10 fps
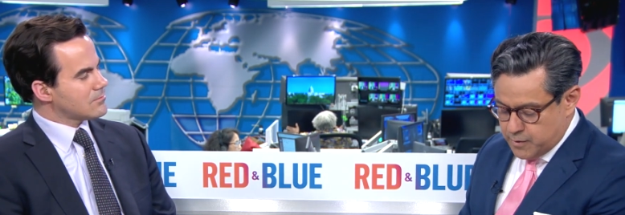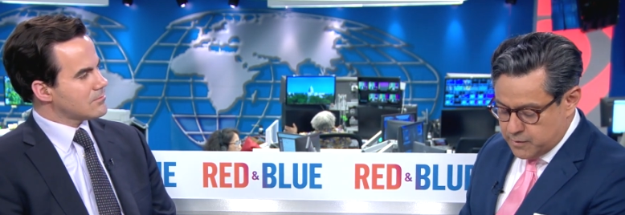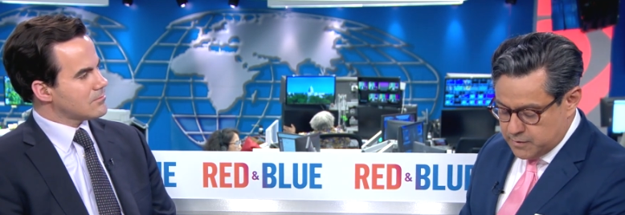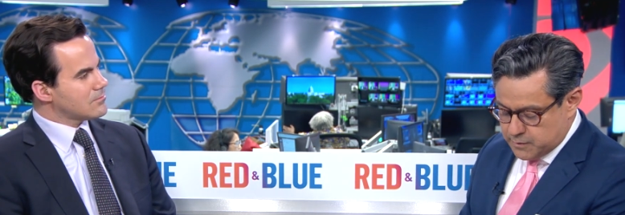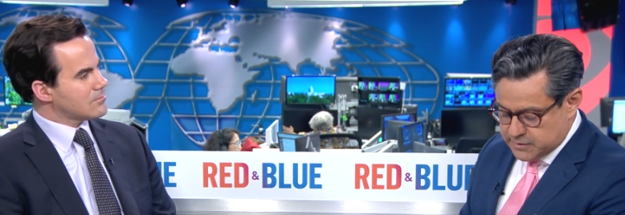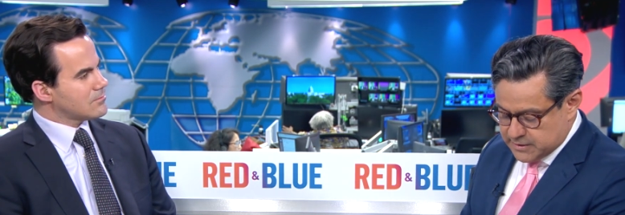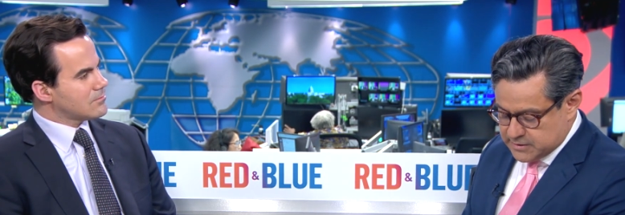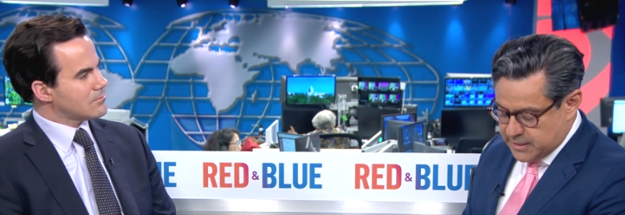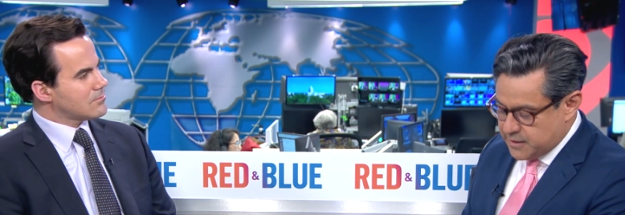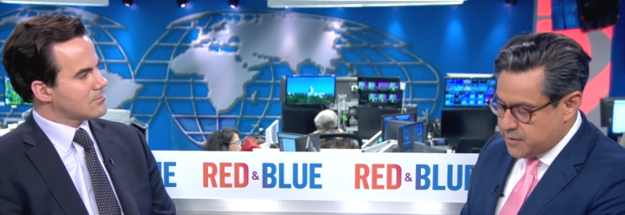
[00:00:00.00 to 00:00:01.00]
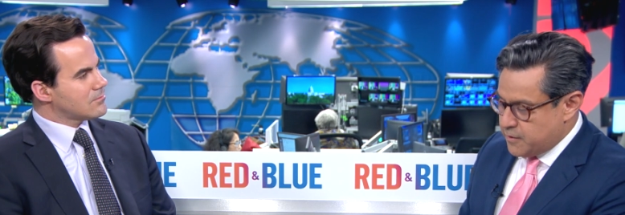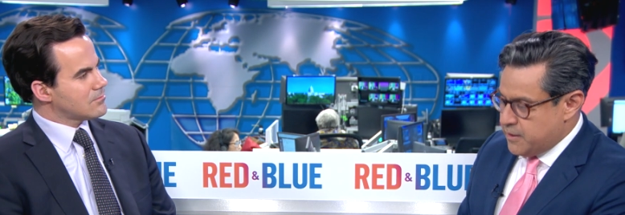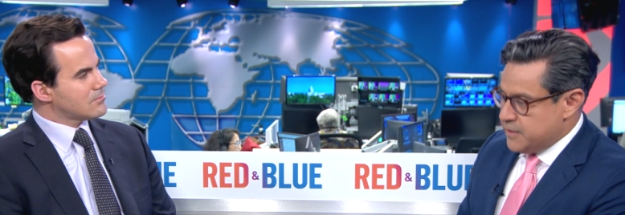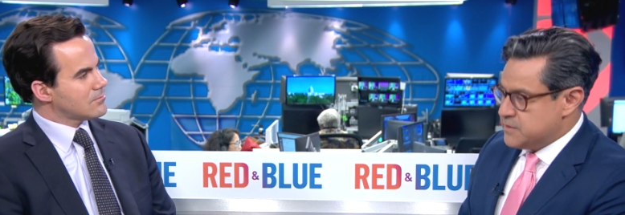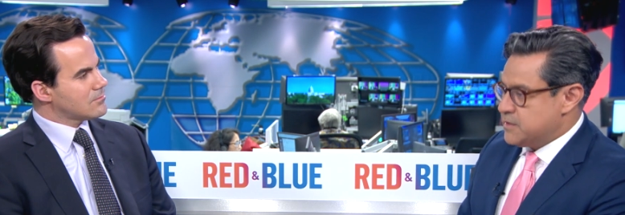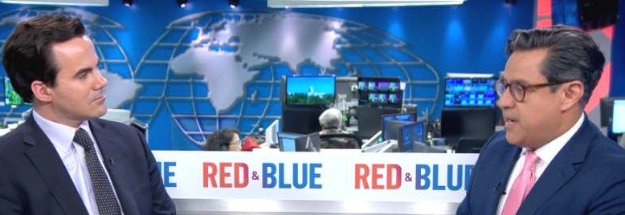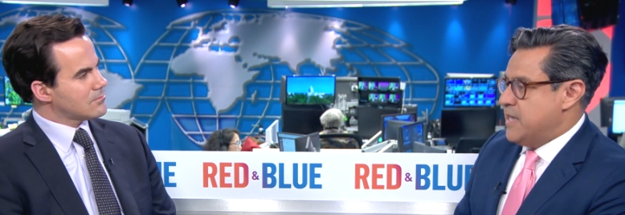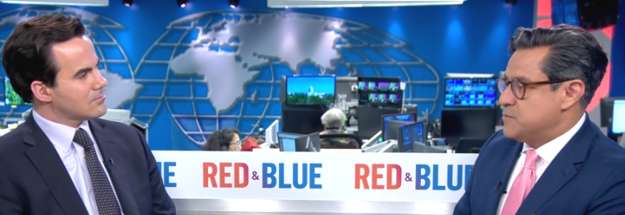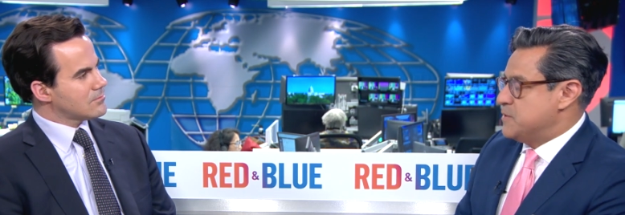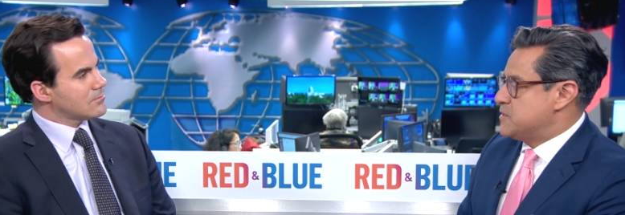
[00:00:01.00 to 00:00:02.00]
Speaker 1: Who, who did say that there is
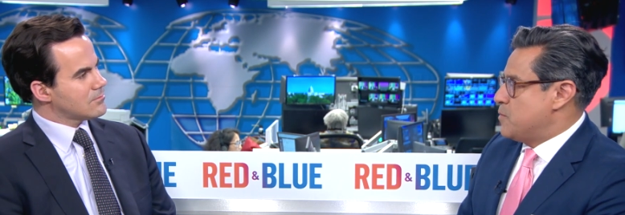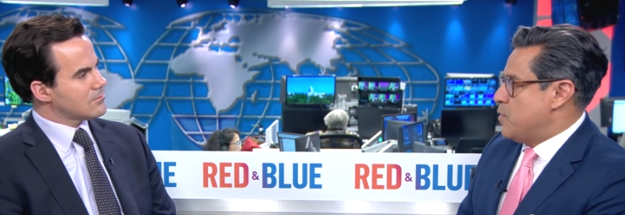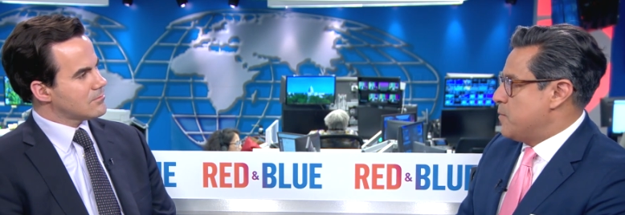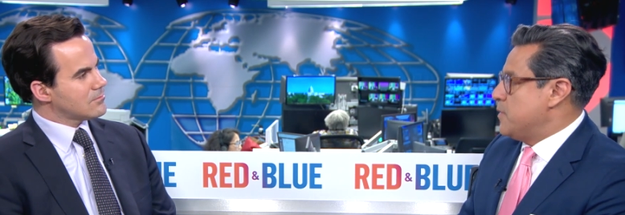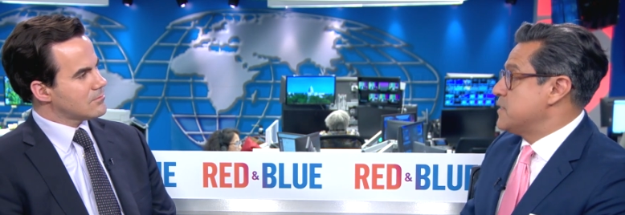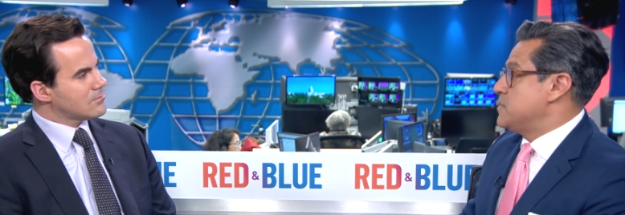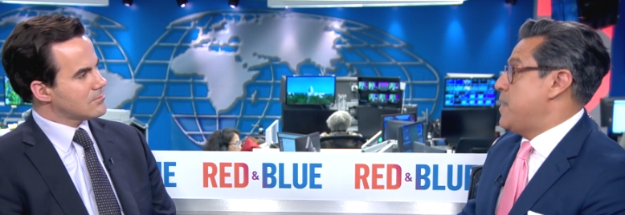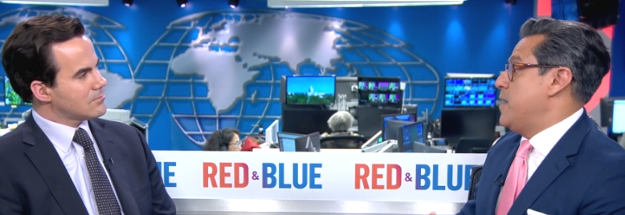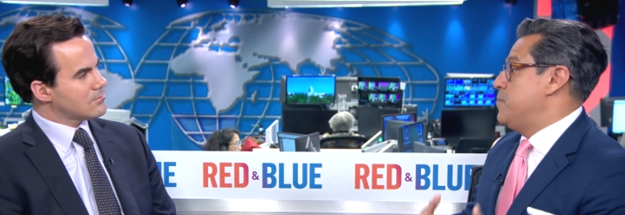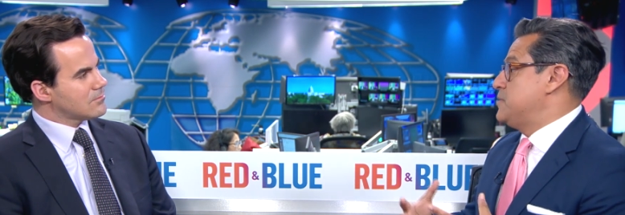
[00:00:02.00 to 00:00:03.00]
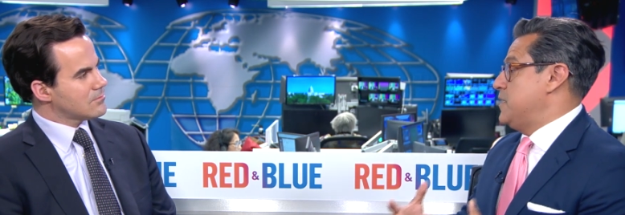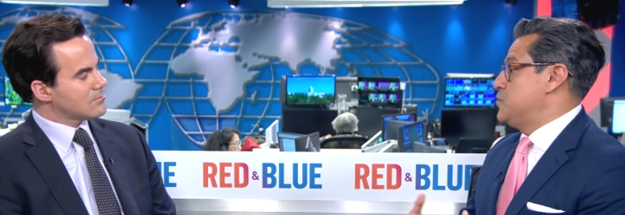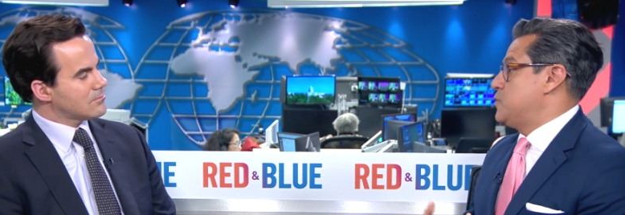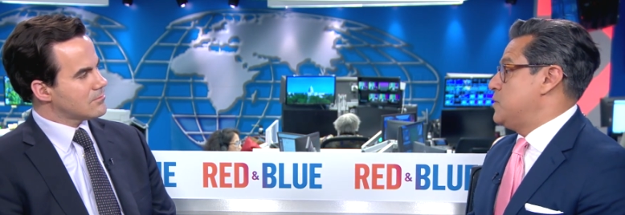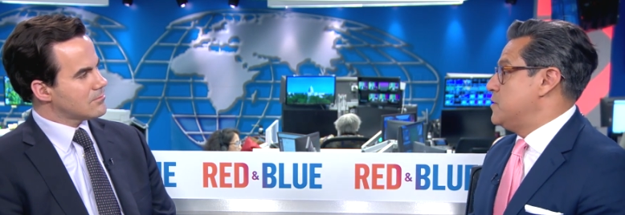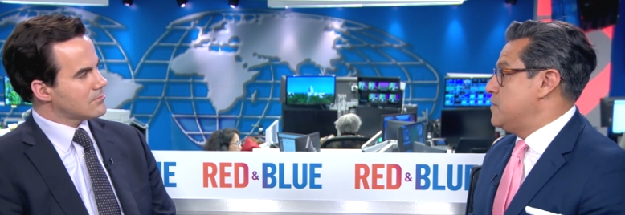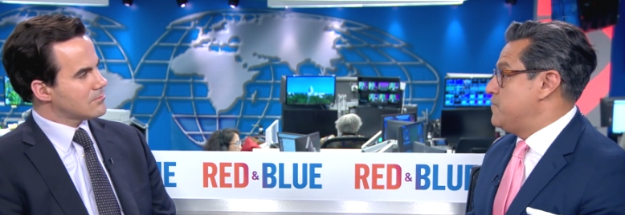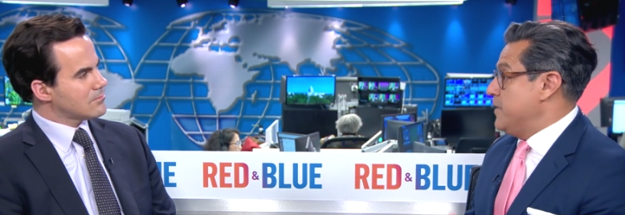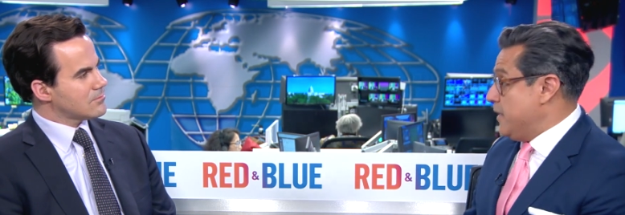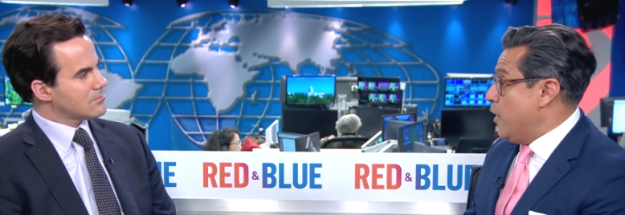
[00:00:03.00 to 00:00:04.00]
has been some rumblings about a potential
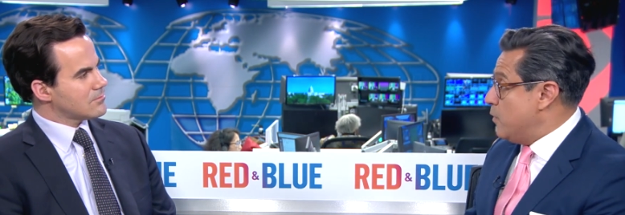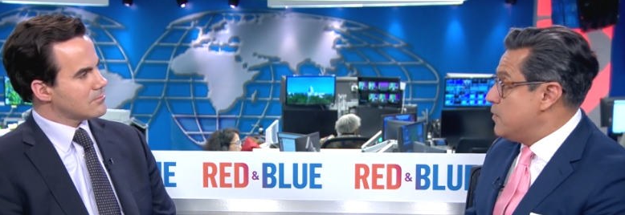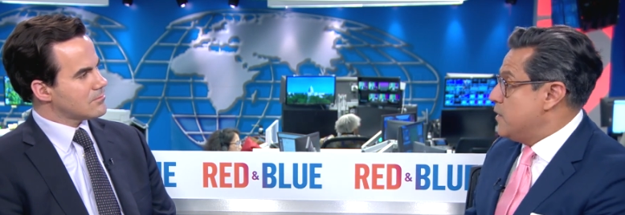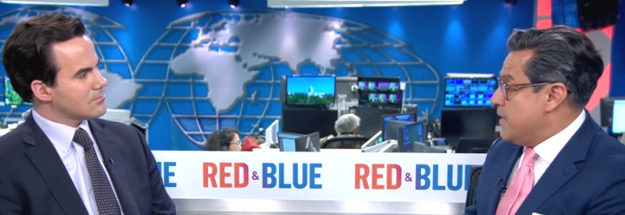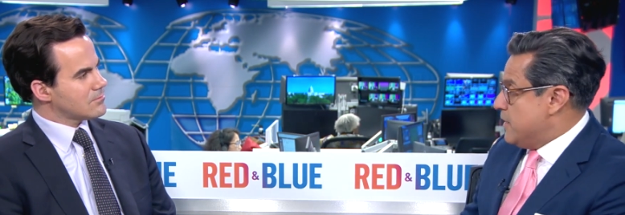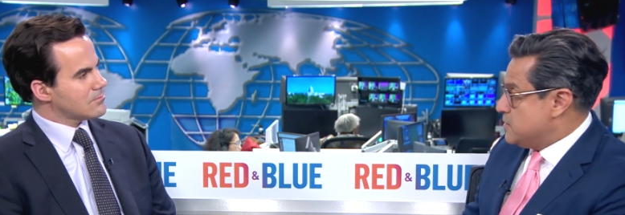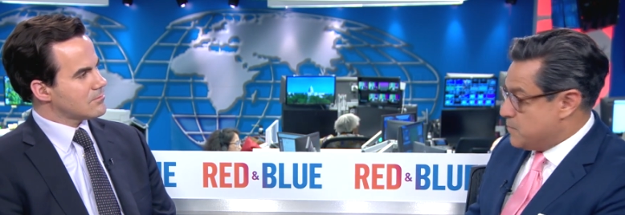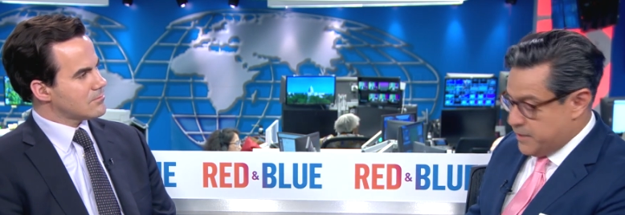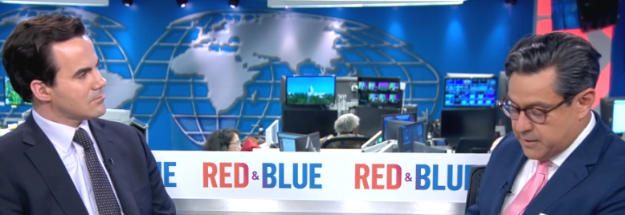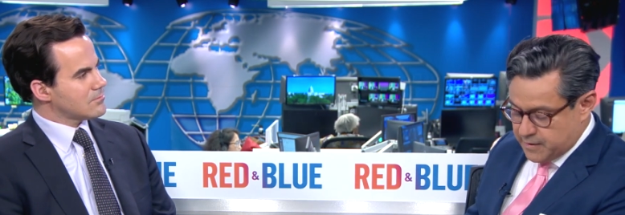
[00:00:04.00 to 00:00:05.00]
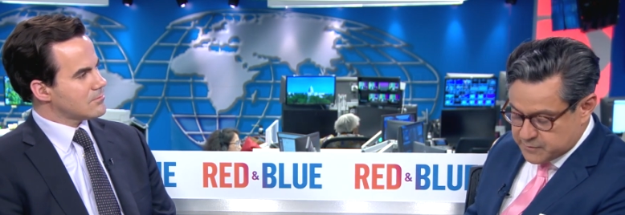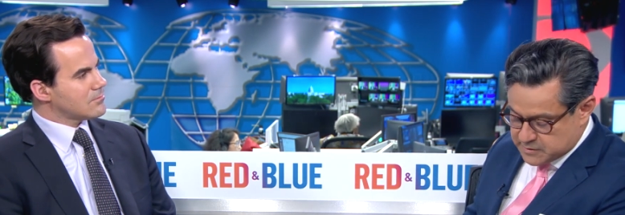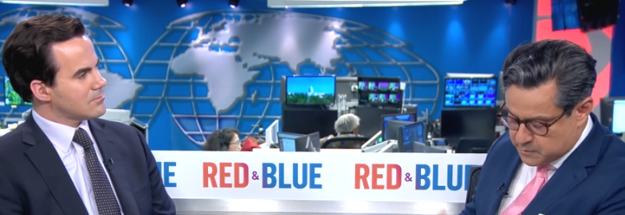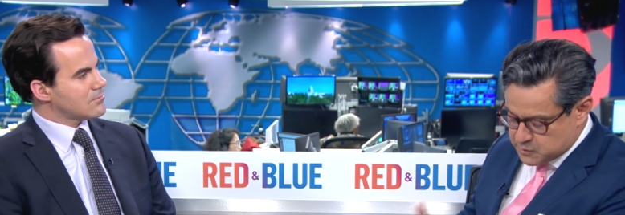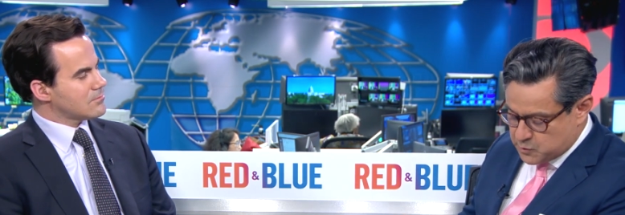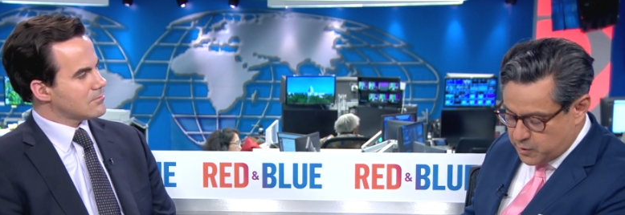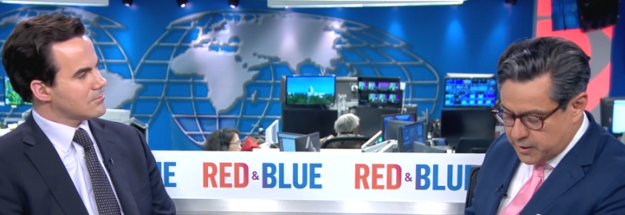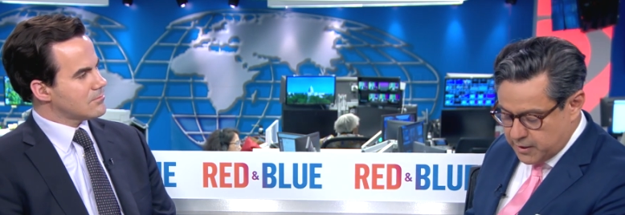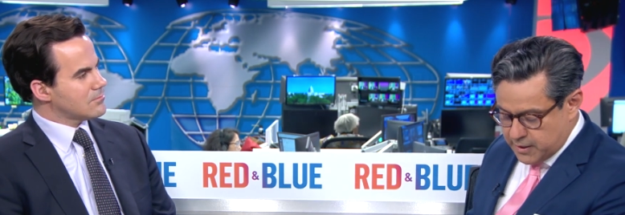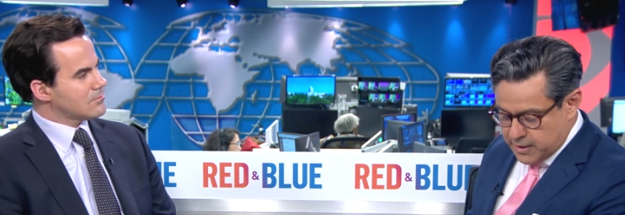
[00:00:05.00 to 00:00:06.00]
video announcement of some sort,